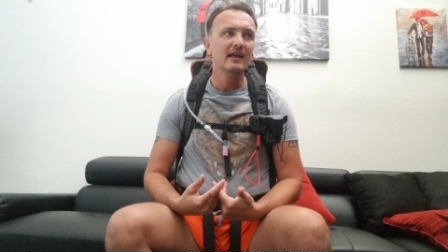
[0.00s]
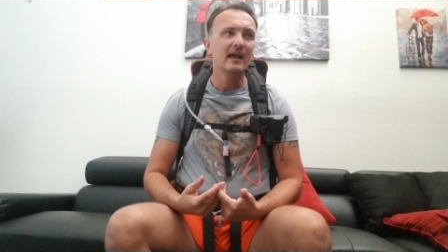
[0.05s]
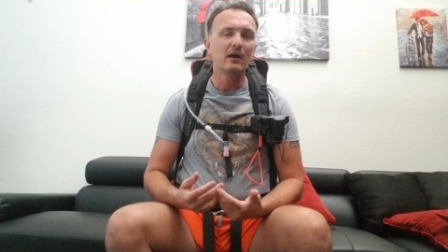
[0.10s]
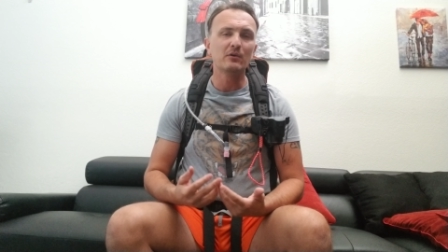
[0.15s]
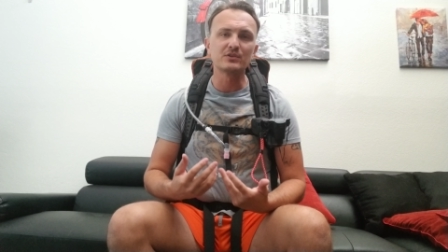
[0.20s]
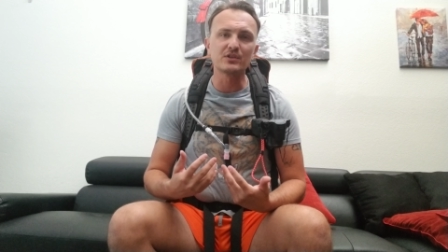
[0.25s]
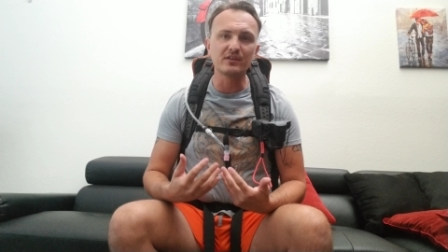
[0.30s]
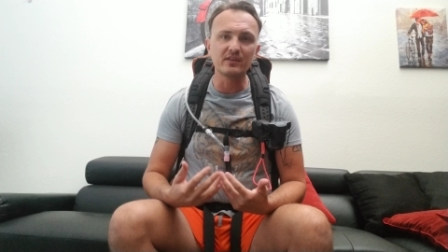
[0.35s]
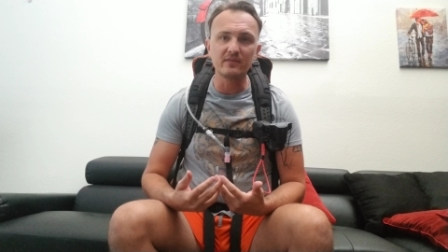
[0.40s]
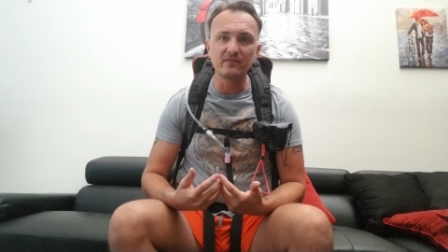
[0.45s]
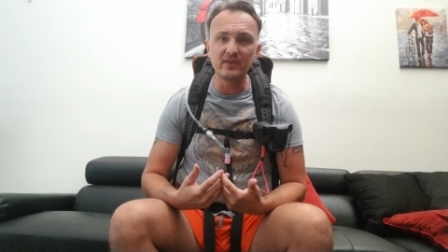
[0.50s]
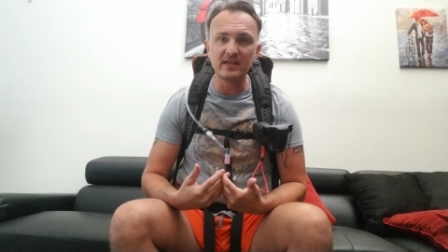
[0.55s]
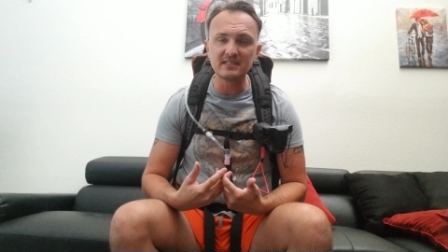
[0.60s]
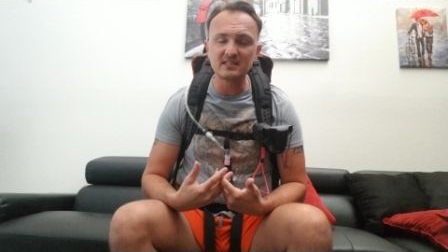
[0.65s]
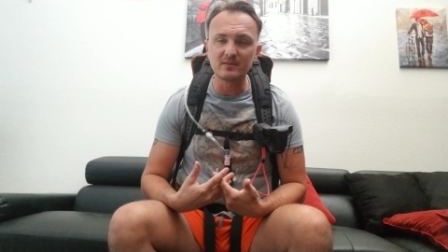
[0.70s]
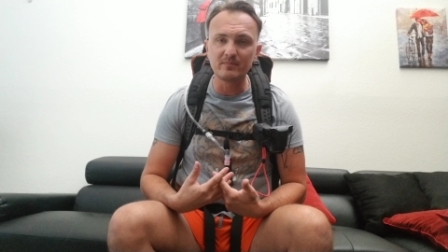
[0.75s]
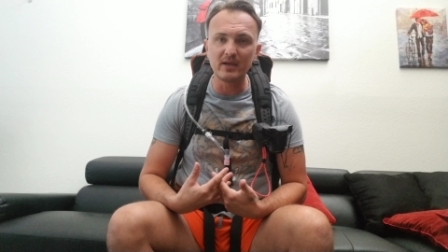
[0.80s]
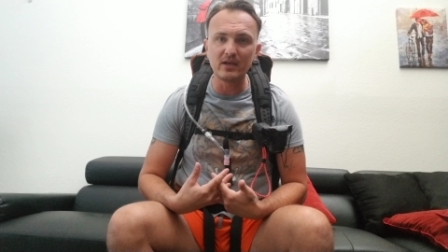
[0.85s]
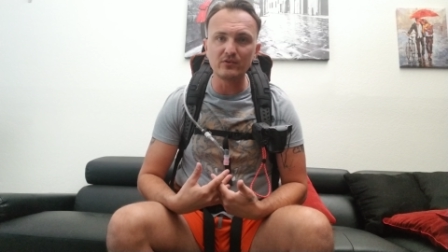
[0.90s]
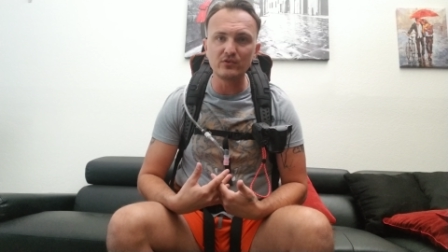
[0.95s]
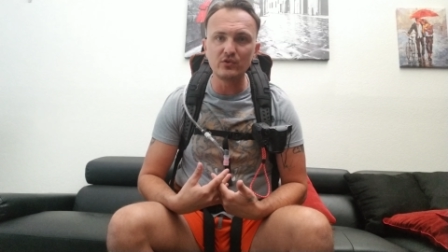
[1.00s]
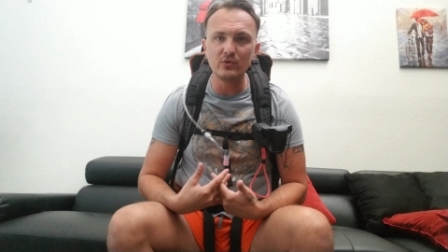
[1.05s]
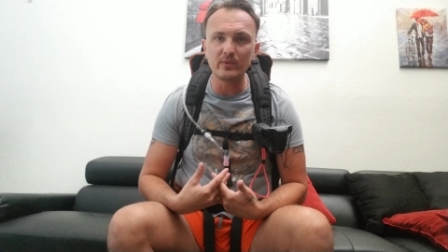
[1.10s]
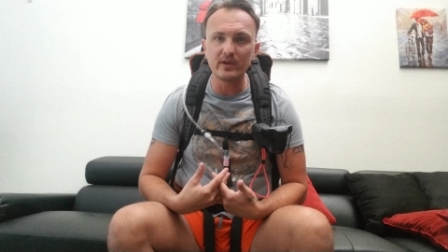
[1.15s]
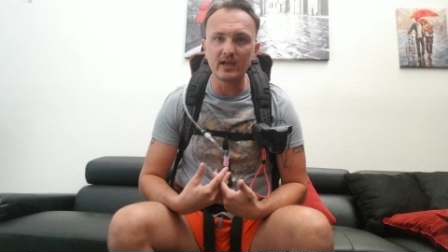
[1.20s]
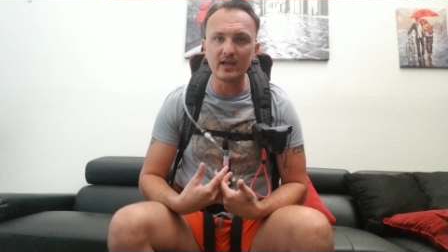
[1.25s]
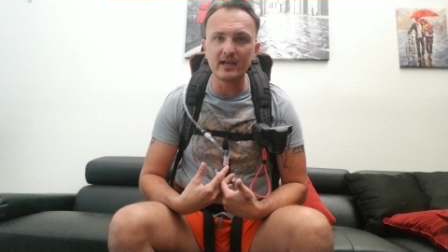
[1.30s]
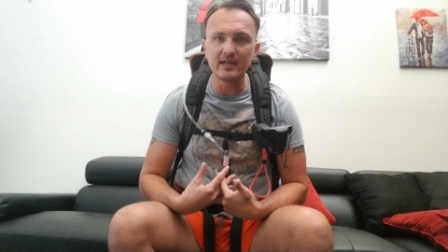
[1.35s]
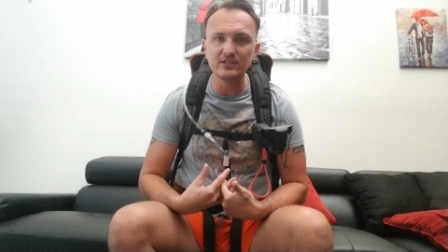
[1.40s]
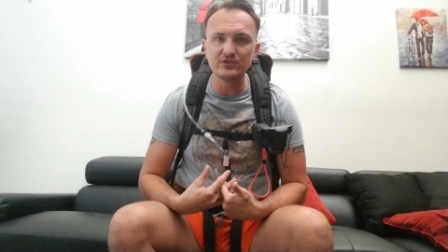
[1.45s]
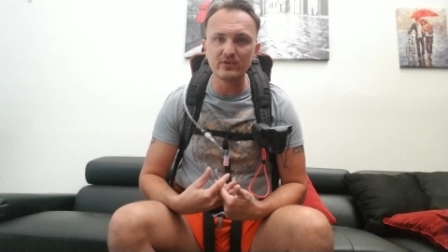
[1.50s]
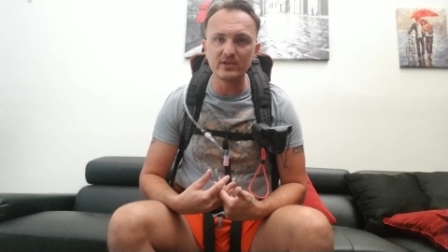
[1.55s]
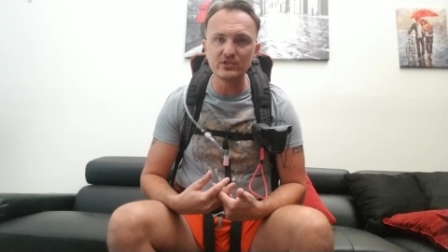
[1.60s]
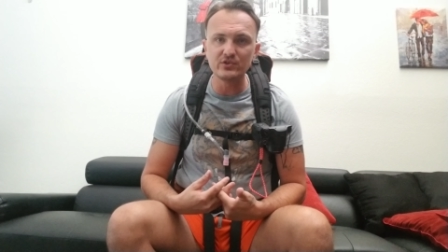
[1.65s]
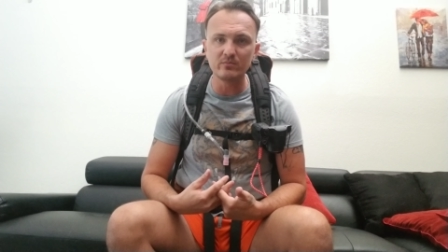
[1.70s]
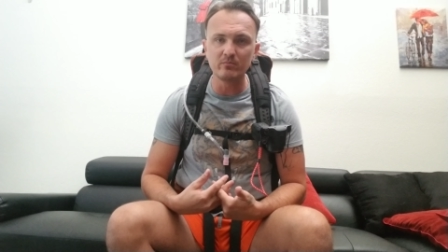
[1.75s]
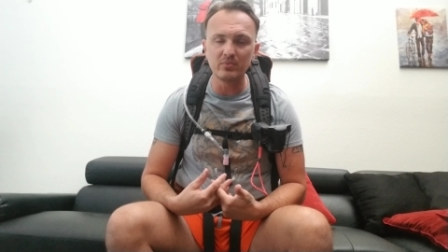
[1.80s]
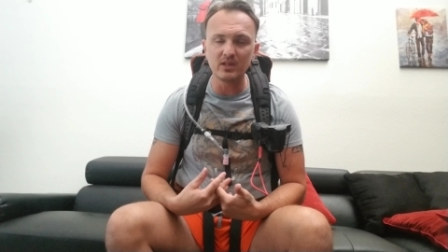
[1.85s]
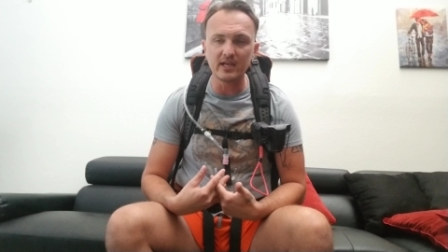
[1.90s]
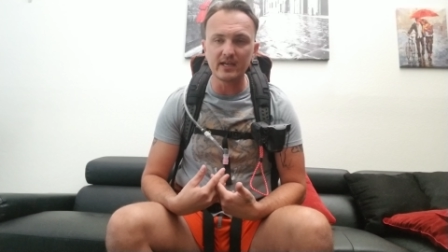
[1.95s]
was on the fence about doing a
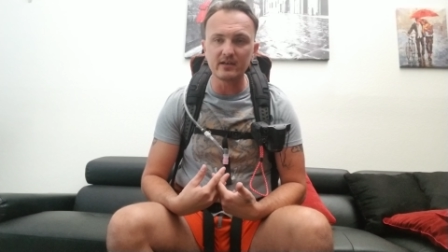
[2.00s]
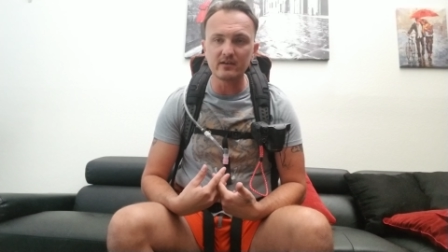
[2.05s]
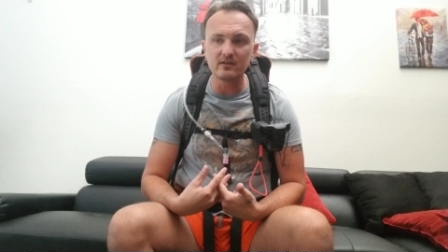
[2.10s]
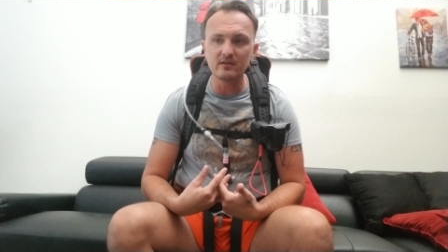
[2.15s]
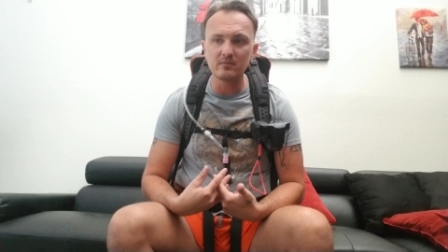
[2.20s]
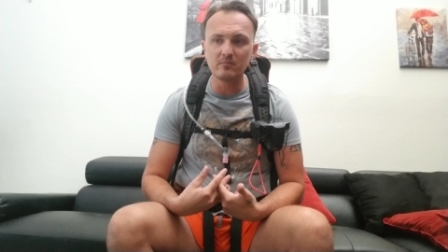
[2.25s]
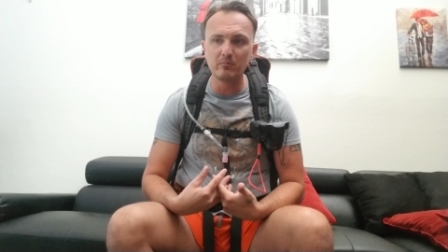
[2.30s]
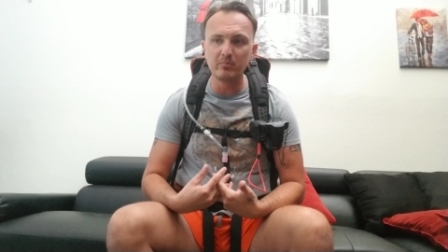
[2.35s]
hydration bladder,